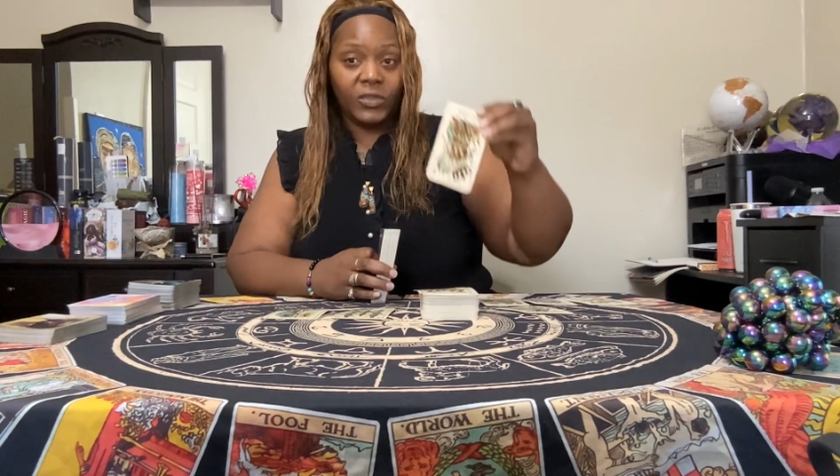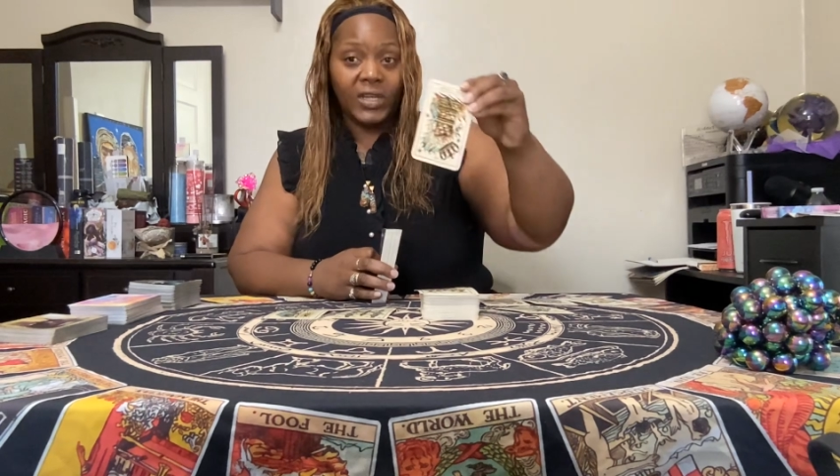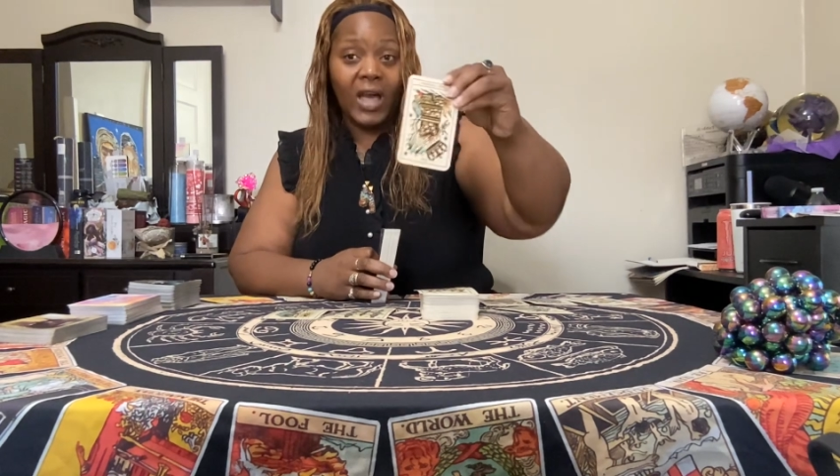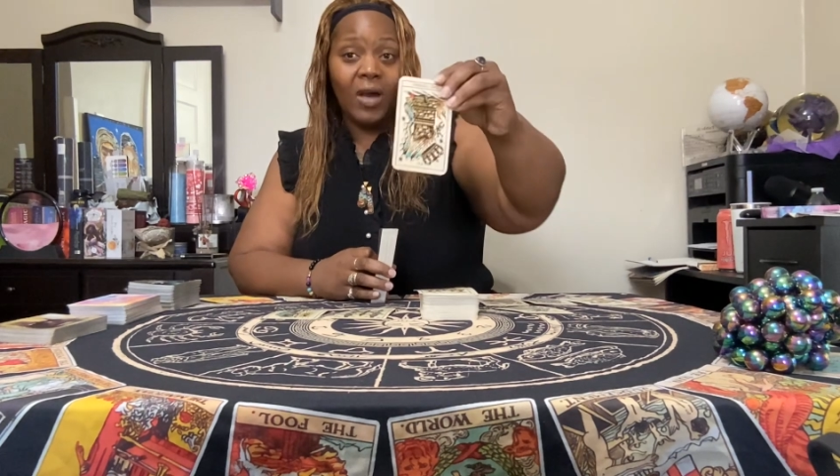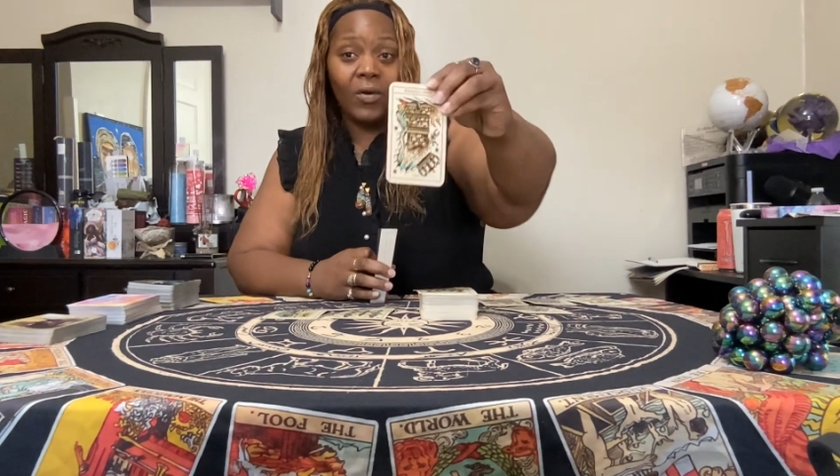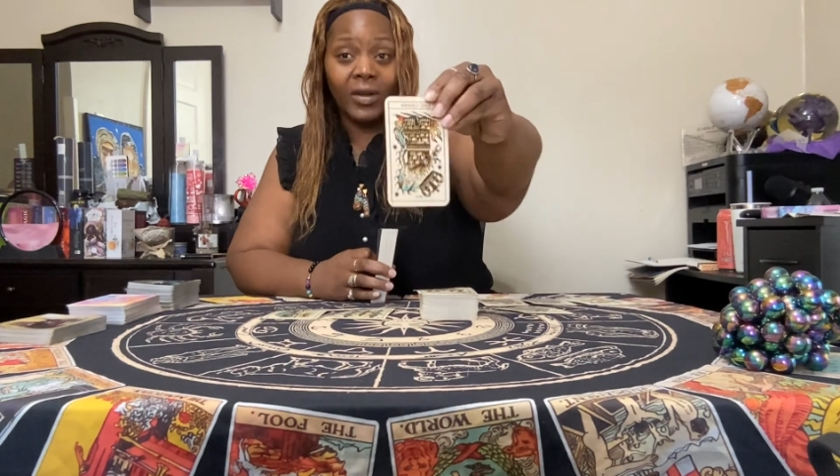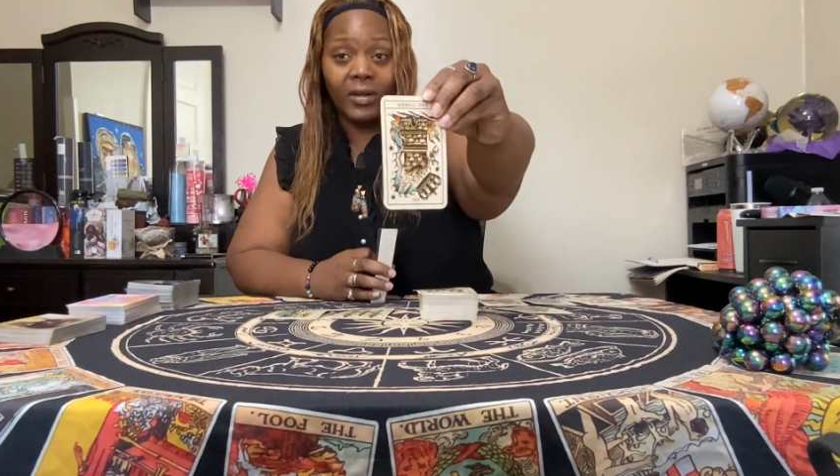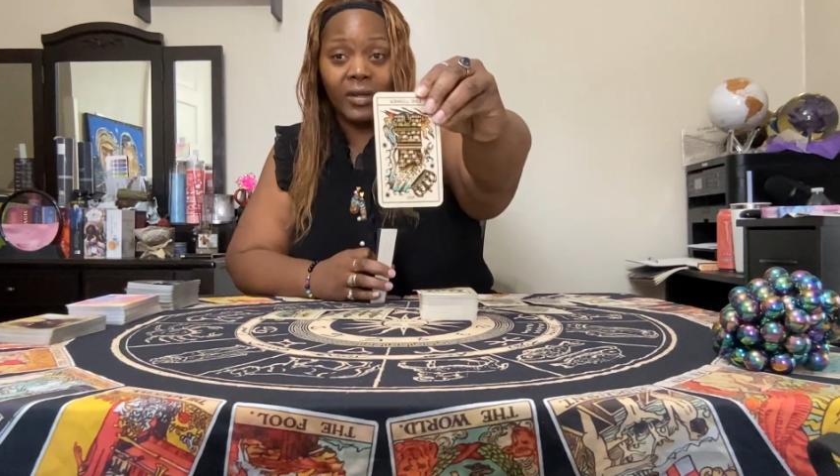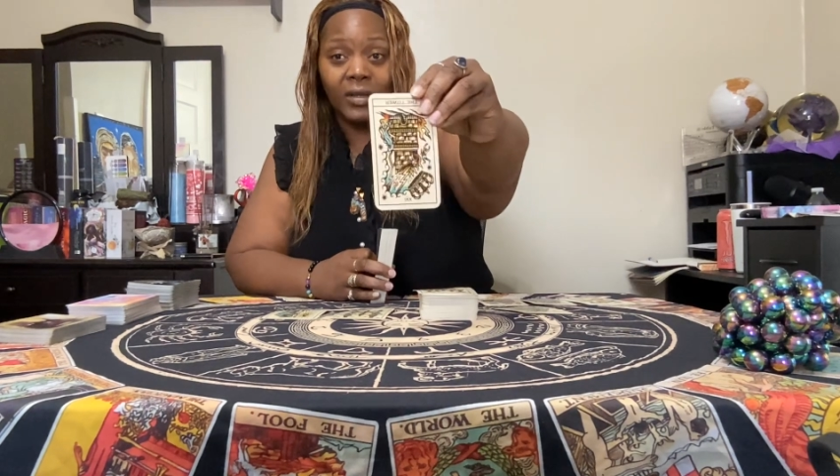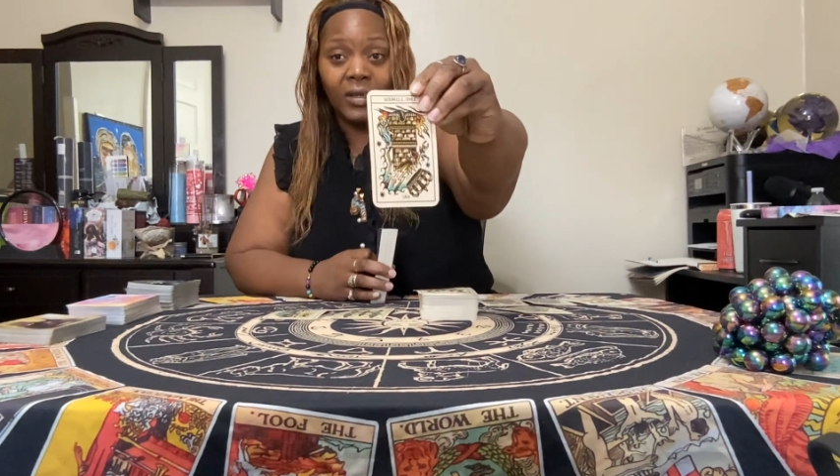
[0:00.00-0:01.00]
Tower,
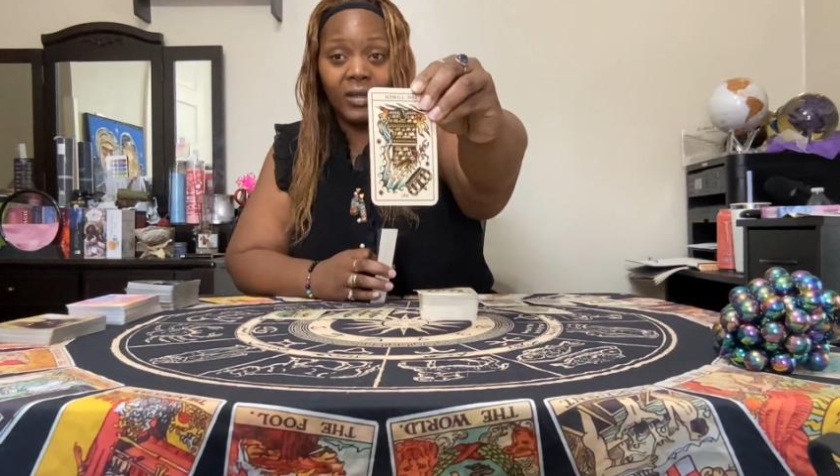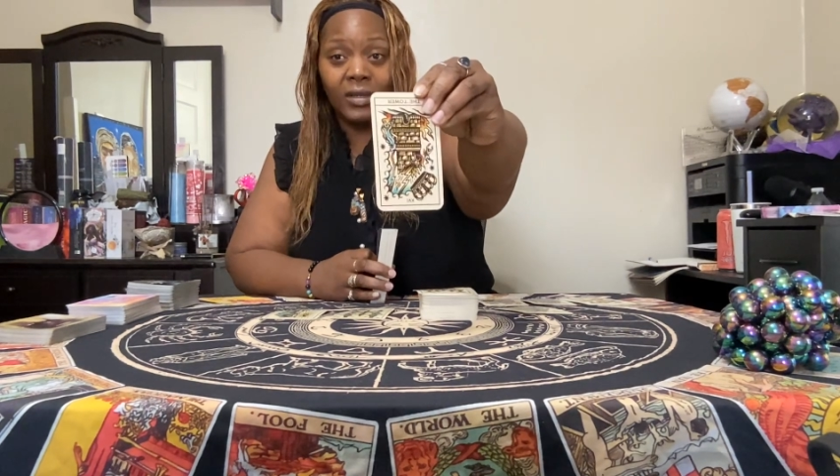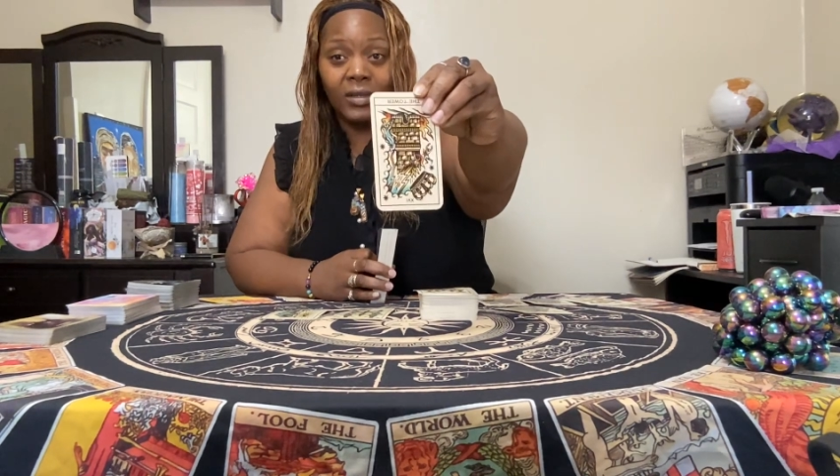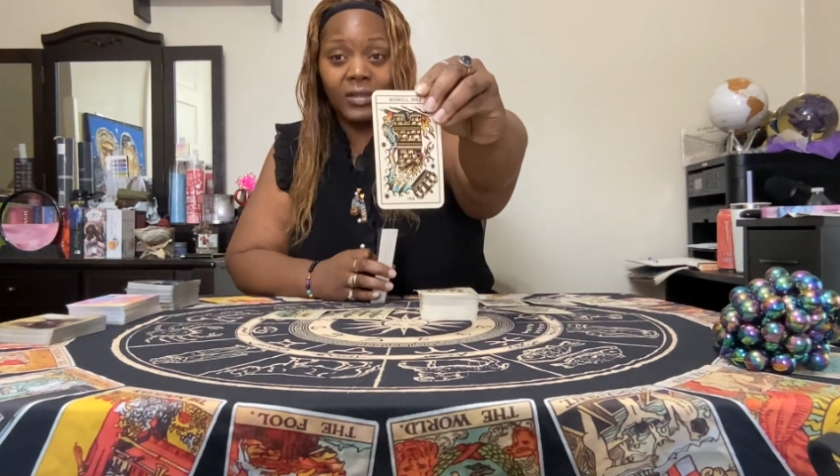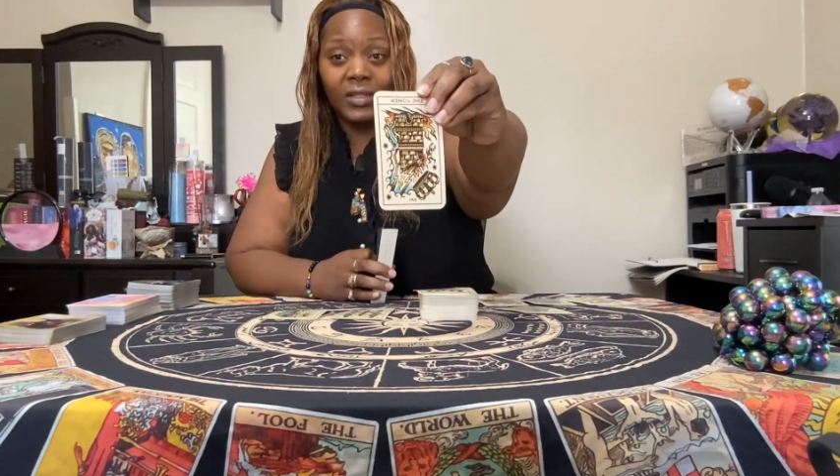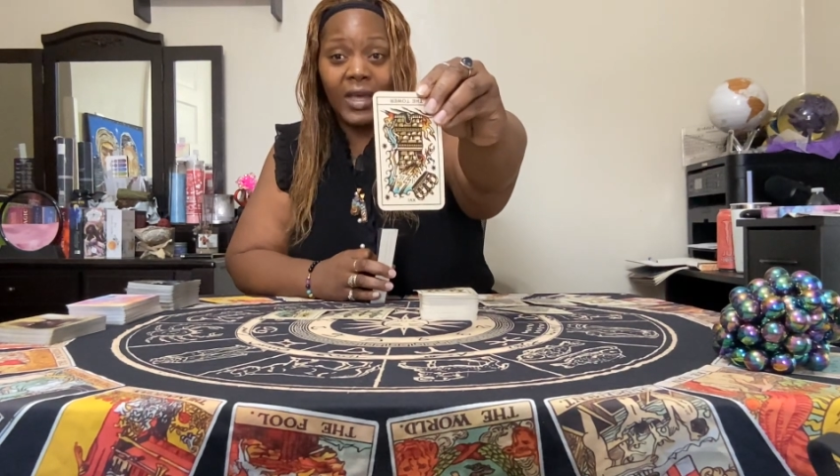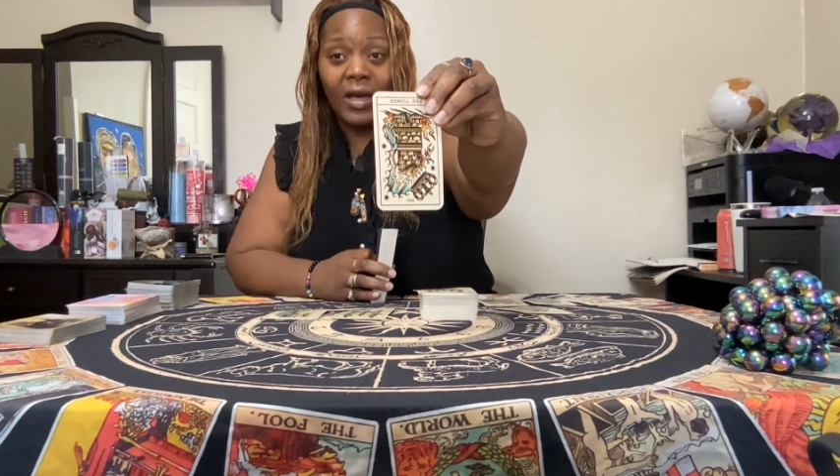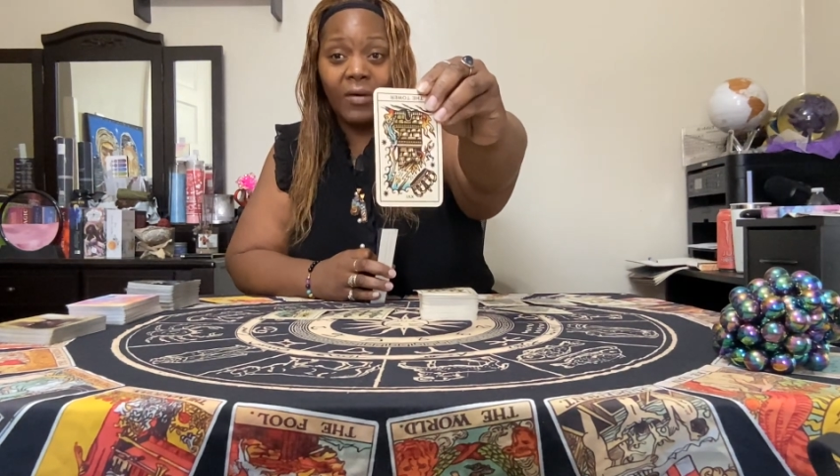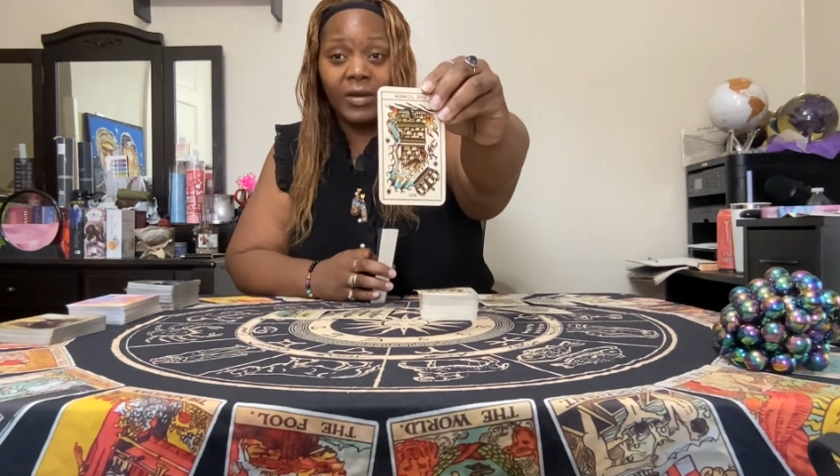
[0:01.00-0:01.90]
Tower